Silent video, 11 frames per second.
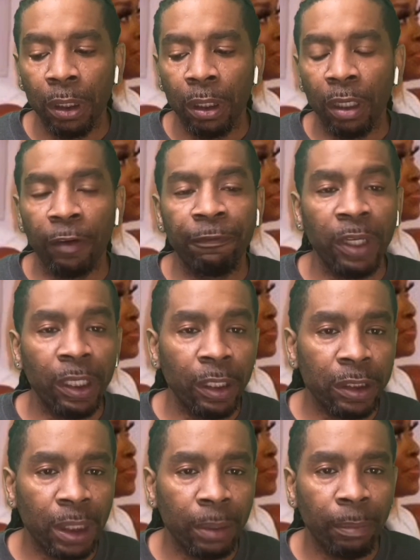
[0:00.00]
a phoenix
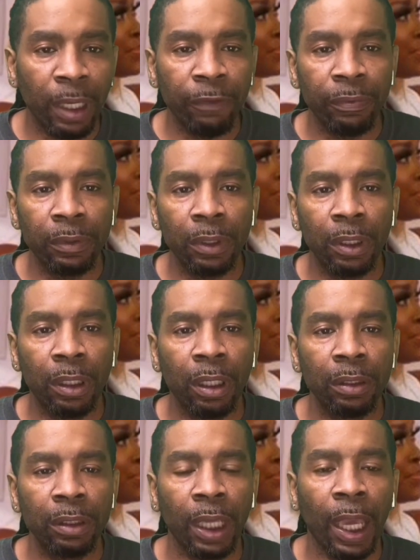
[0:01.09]
coming back from
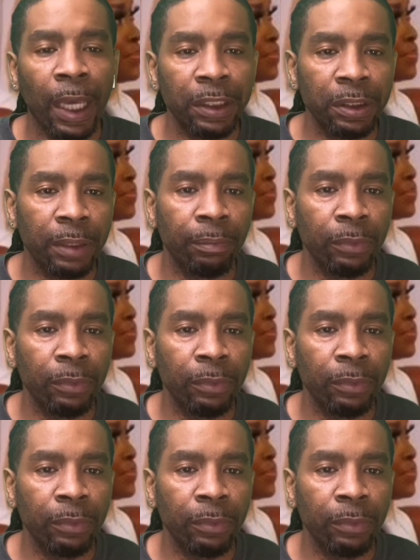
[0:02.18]
the ashes and,